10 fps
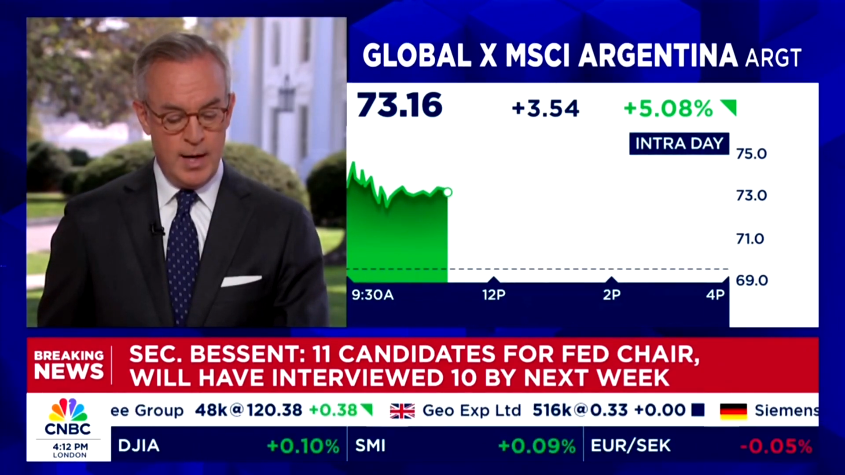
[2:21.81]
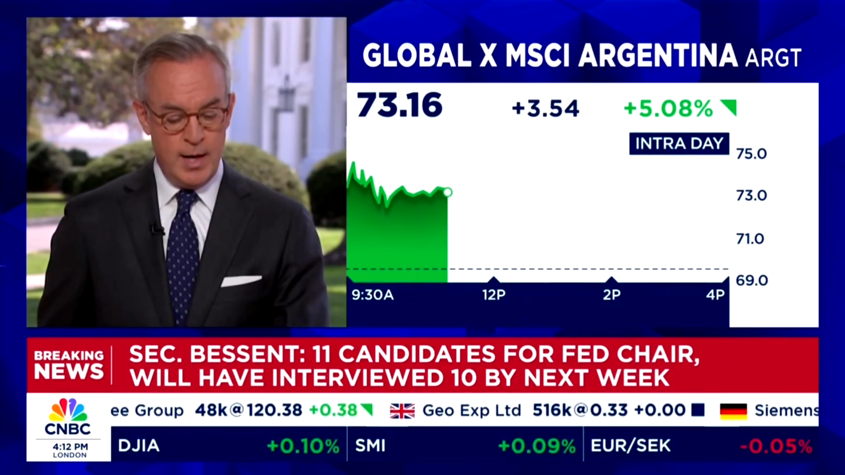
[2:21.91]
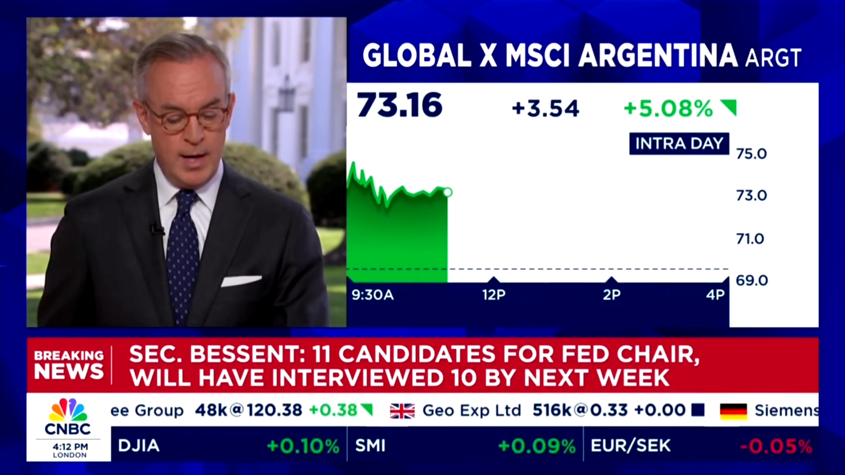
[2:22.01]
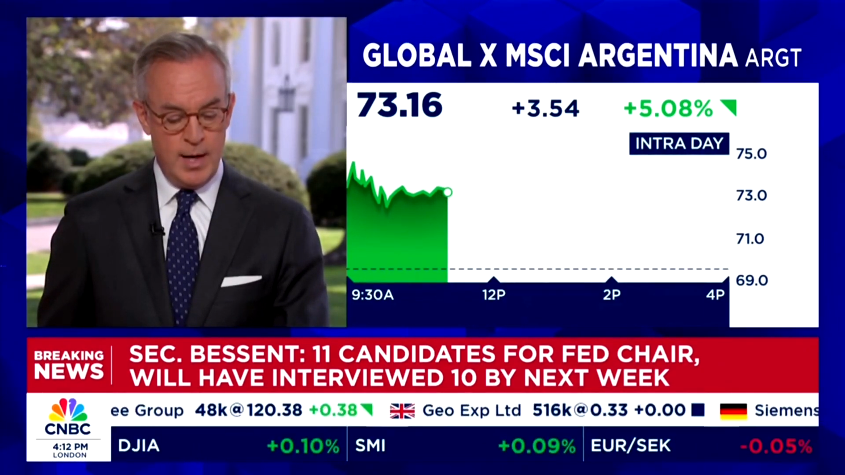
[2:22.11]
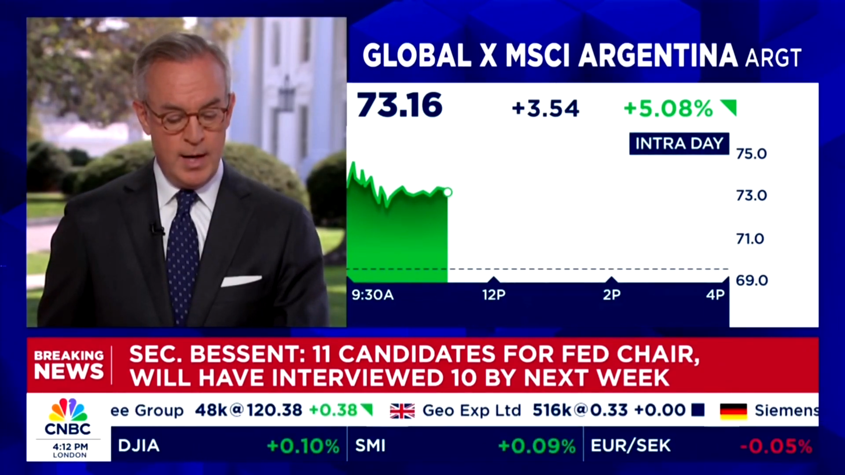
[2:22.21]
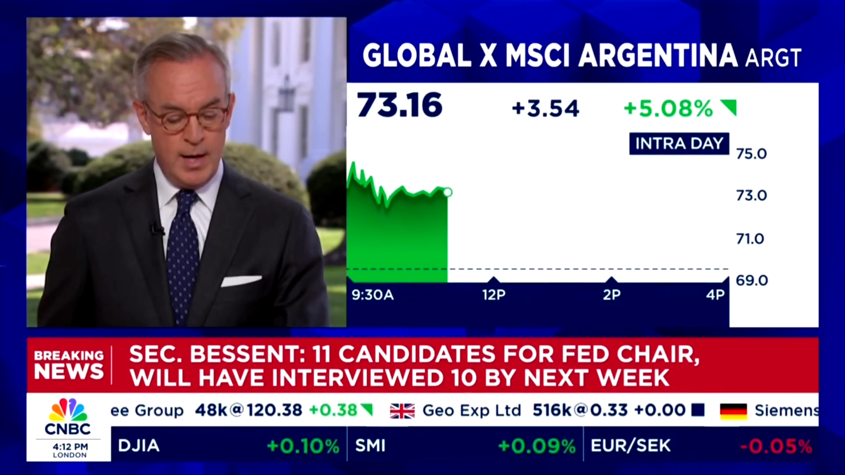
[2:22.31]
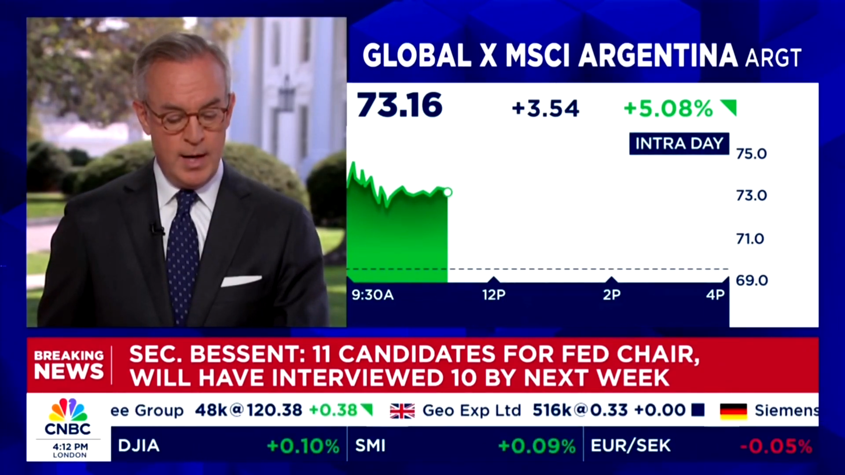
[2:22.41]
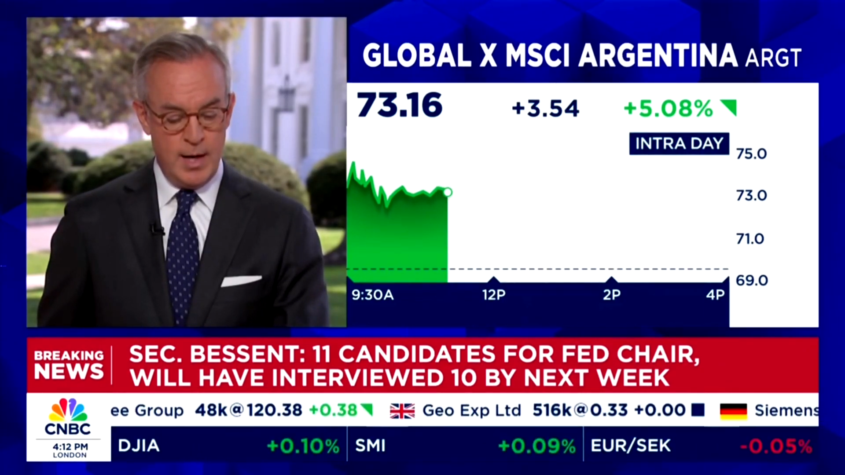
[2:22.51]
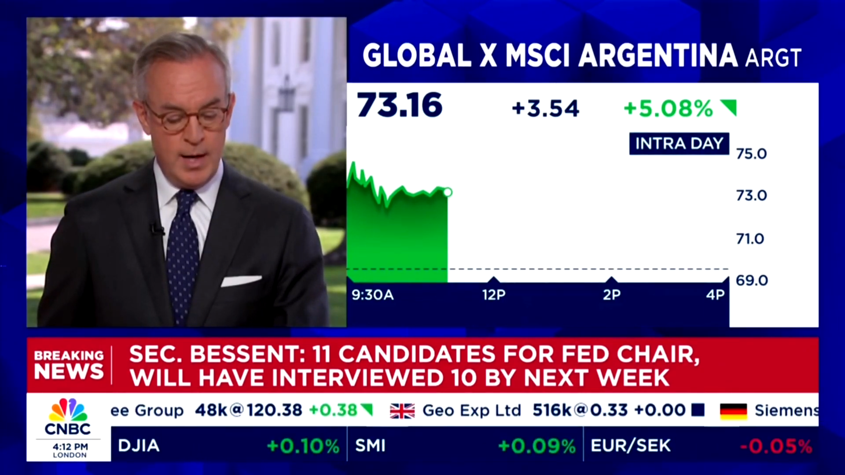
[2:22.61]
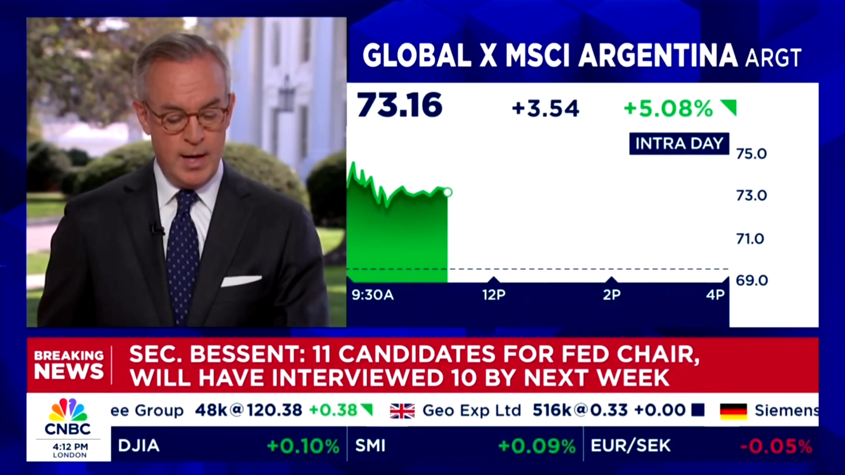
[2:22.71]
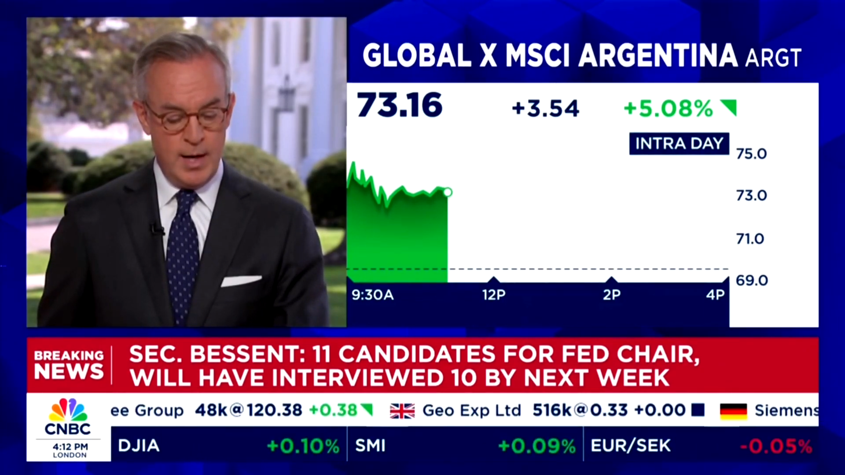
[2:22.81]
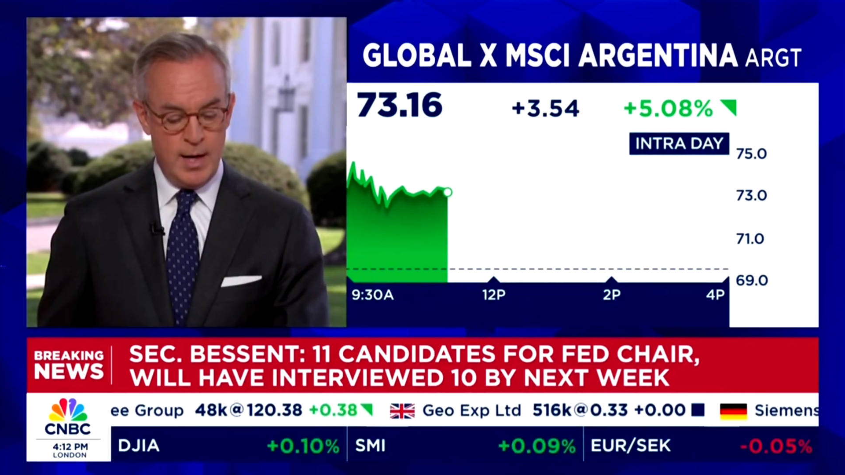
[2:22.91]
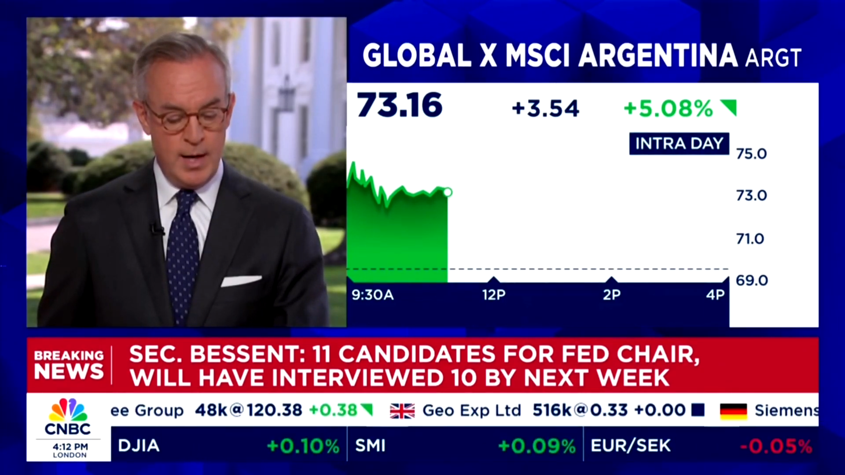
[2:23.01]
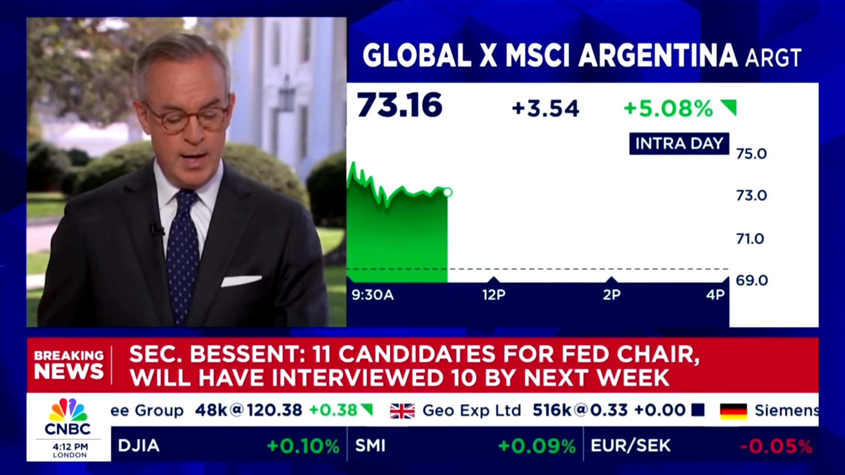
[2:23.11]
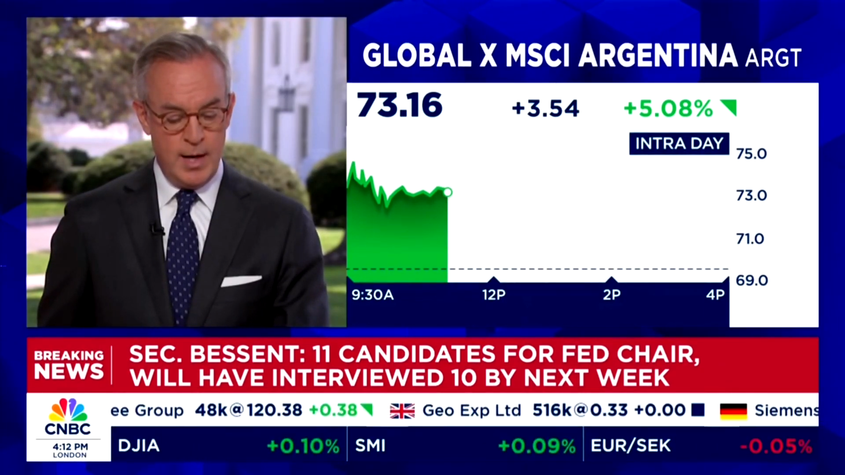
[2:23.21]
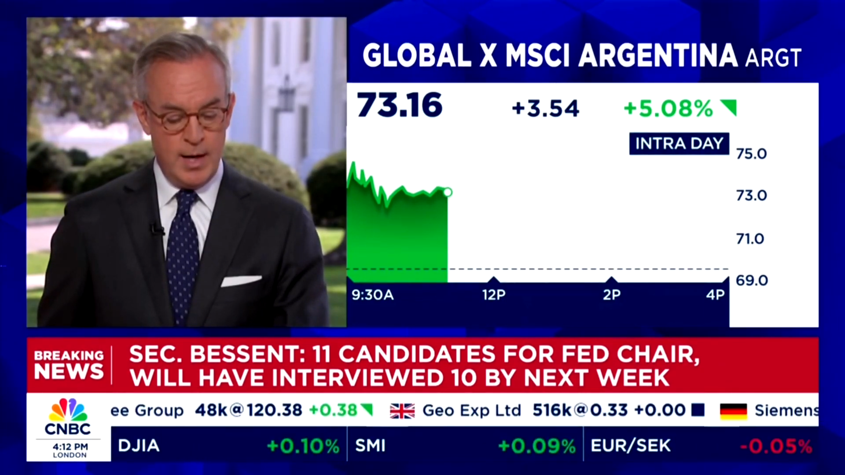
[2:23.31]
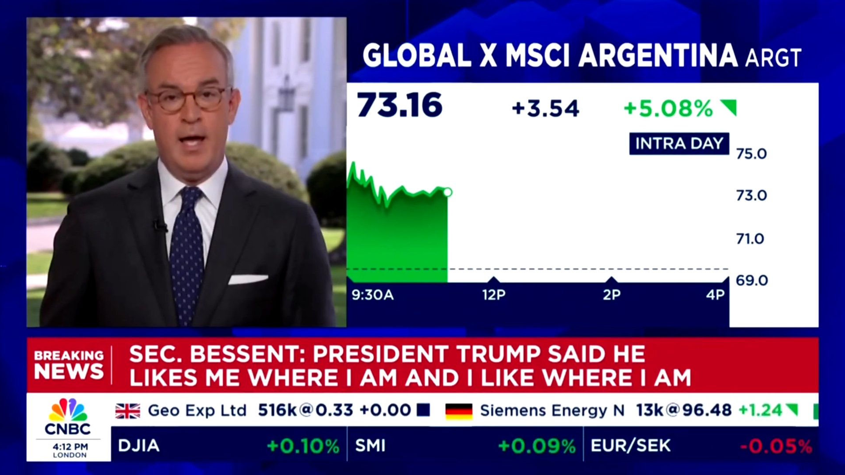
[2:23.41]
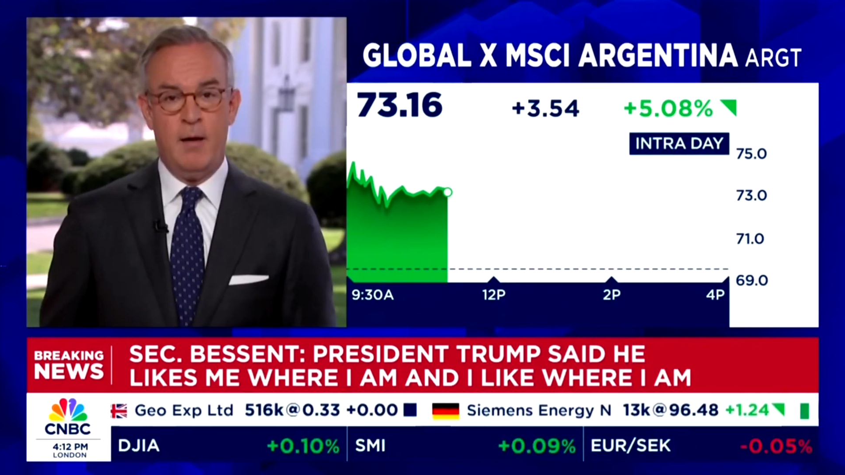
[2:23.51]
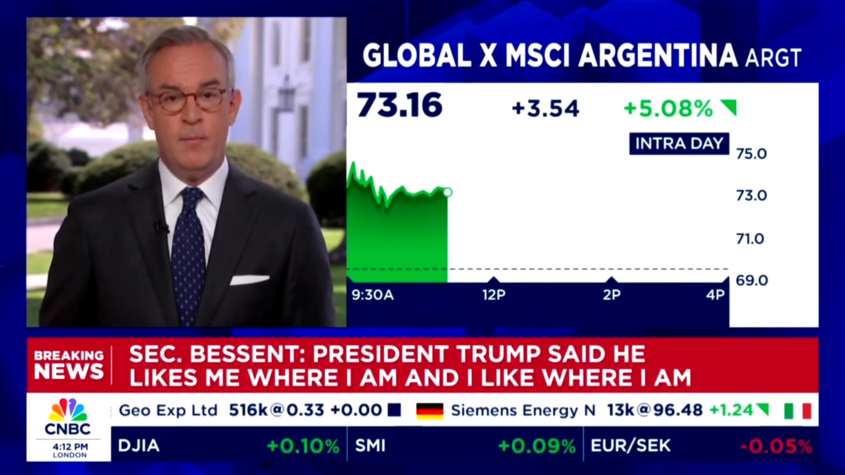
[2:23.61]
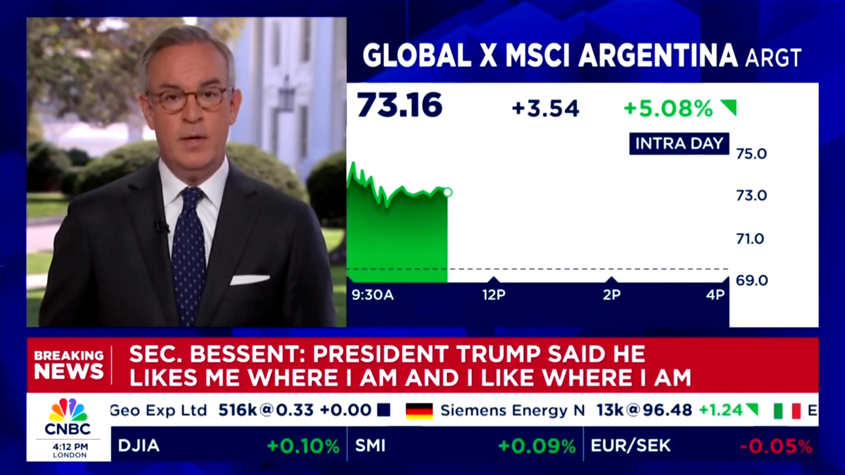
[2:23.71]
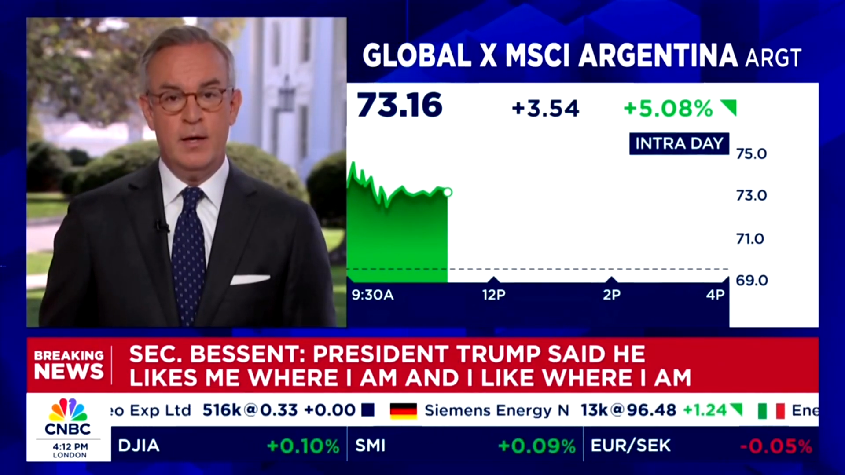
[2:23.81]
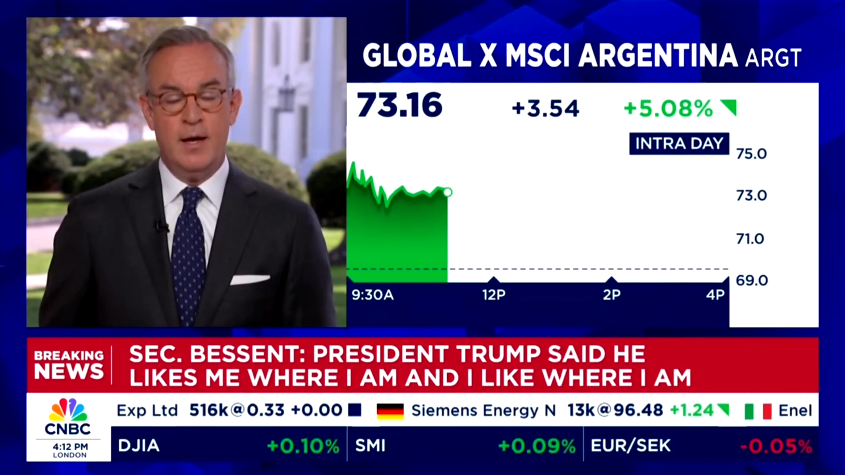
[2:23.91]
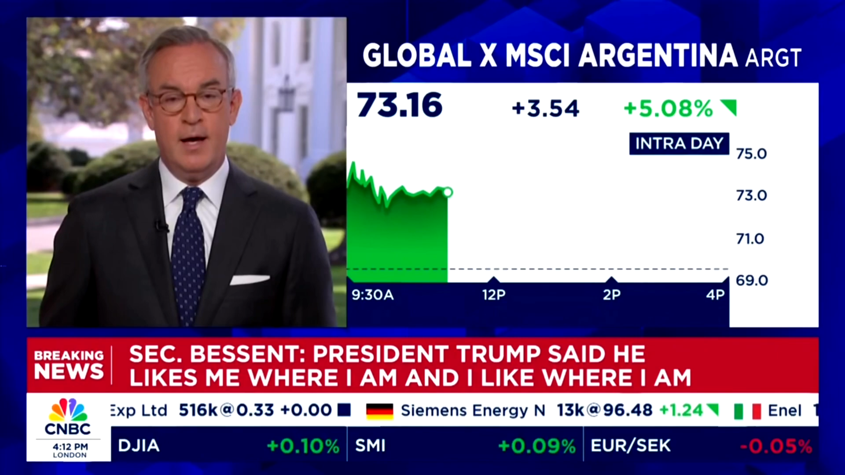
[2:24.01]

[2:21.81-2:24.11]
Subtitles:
and I like where I am.